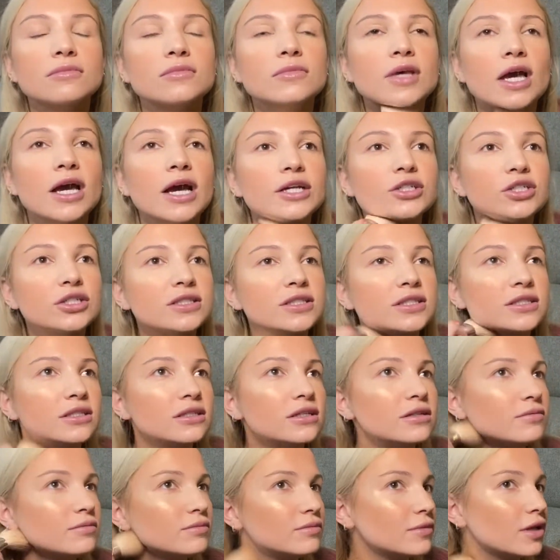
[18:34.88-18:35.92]
I just,
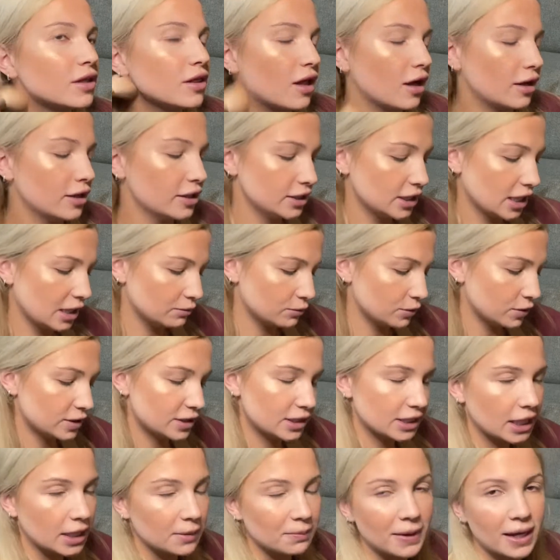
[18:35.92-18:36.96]
a lot of times with
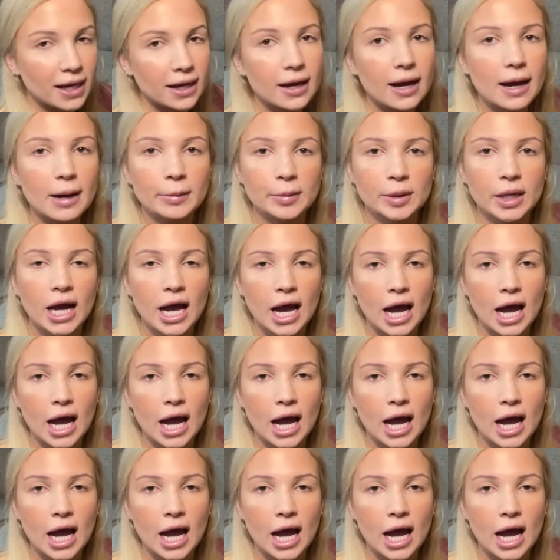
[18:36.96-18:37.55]
skin makeup,